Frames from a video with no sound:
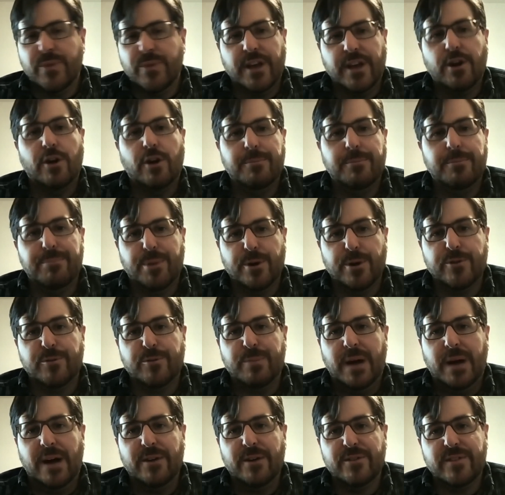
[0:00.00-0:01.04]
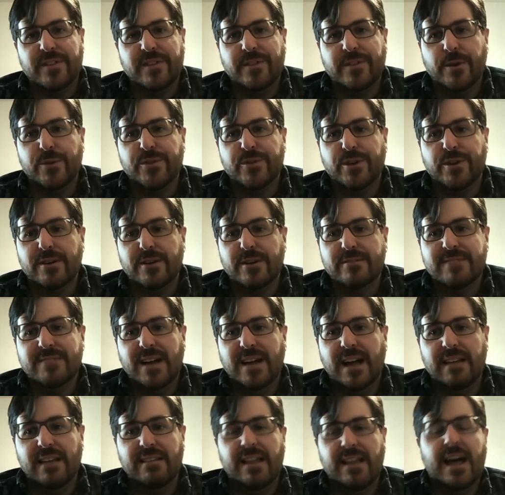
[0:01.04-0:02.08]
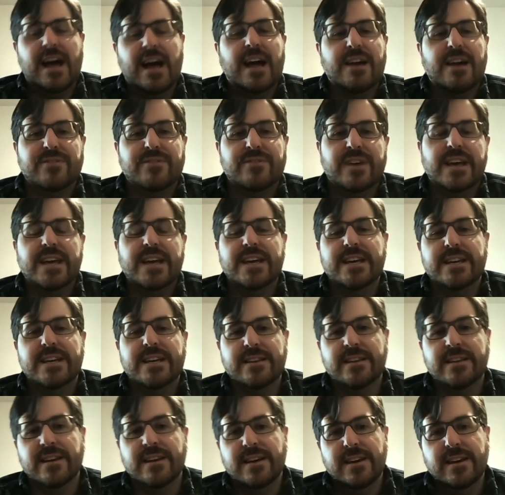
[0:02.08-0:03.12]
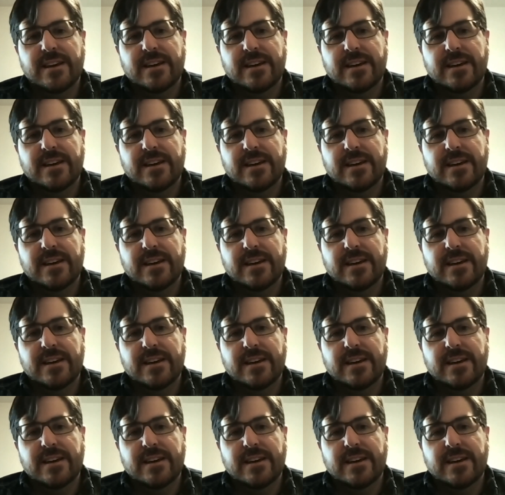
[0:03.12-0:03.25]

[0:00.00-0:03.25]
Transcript: thing called a birch mouse, and those are alive in